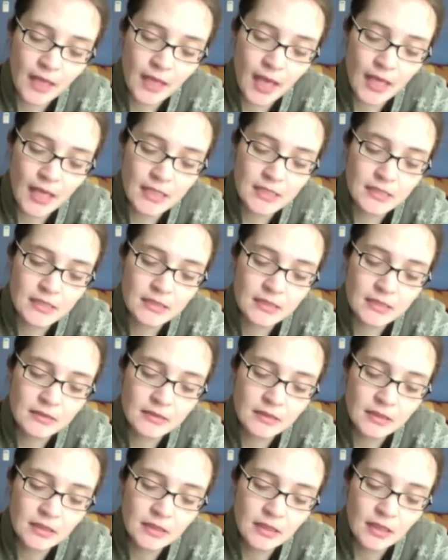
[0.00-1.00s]
And
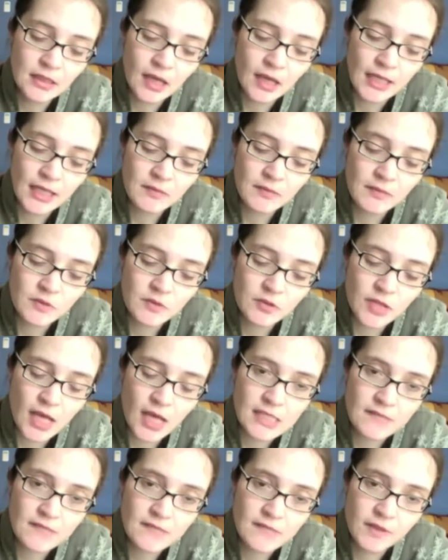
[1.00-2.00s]
I came to
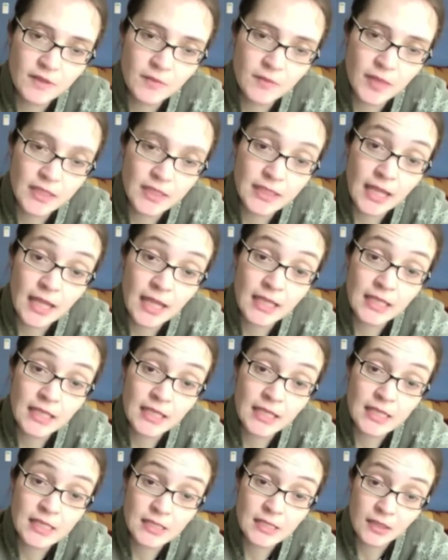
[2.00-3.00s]
dance film about 10
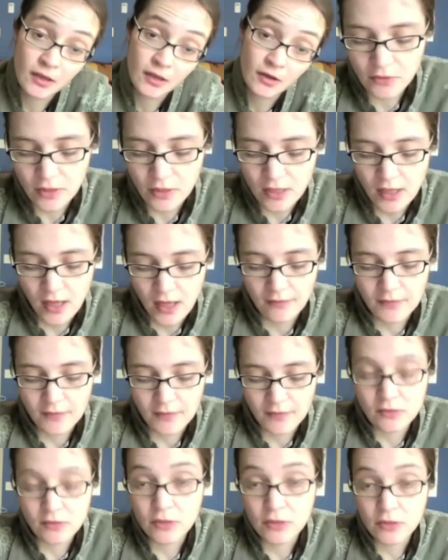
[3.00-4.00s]
years ago. I
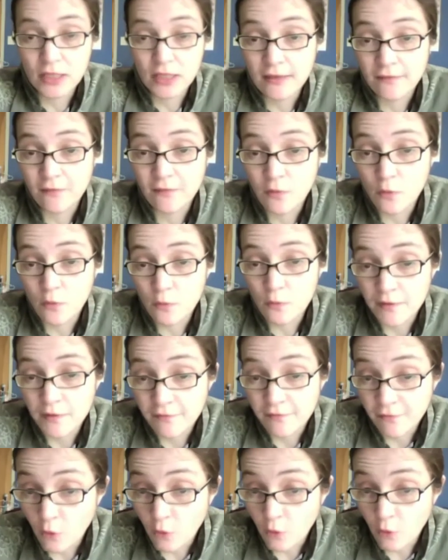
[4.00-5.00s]
was looking for
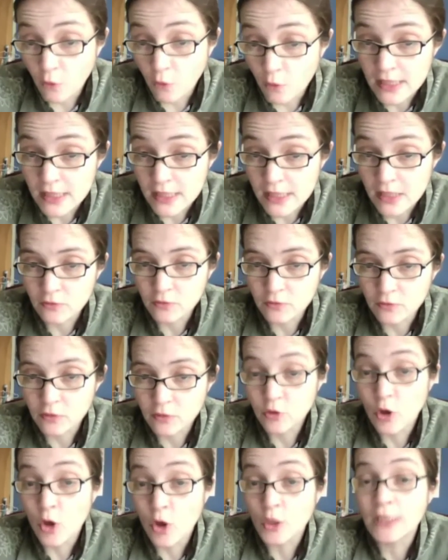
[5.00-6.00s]
performers who
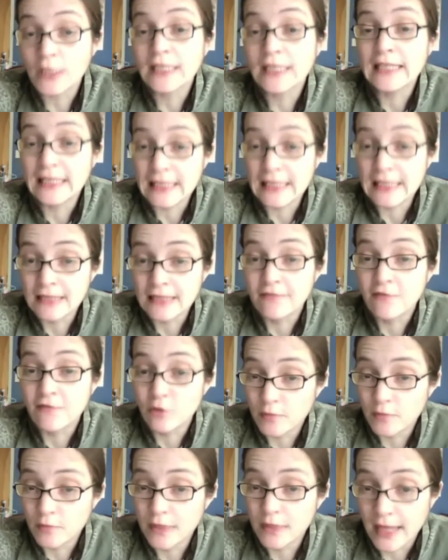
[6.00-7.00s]
do not need
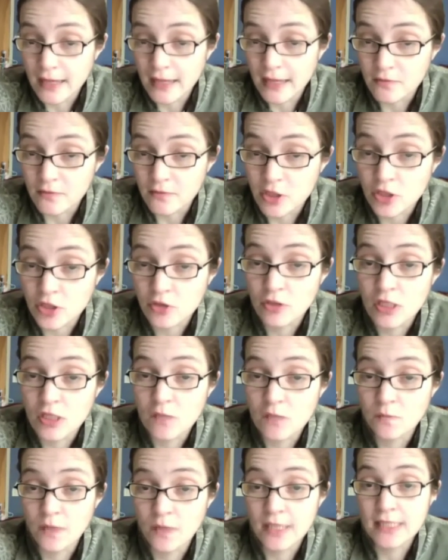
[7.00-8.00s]
verbal language to
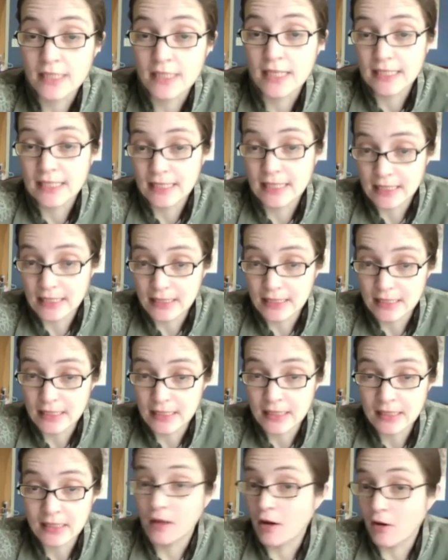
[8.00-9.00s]
express
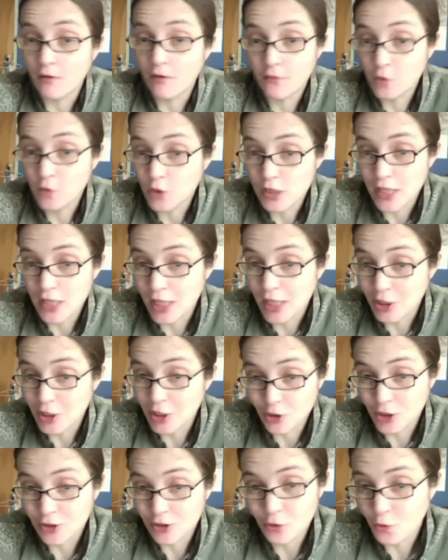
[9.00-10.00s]
ideas. Of course,
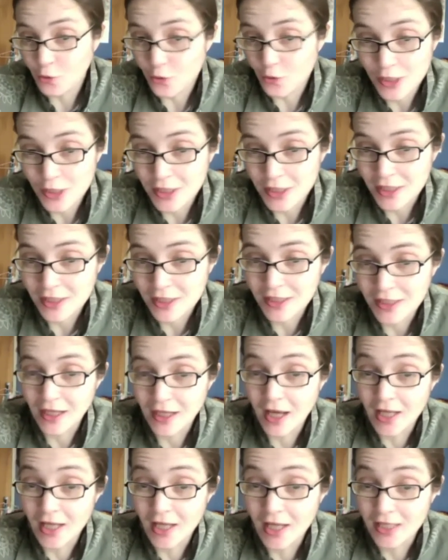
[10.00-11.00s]
natural choice is the
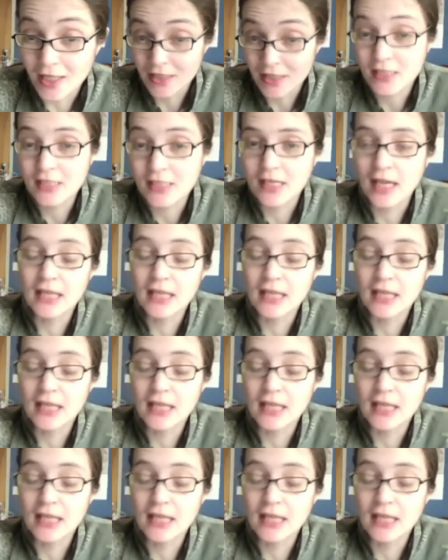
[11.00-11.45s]
dancers.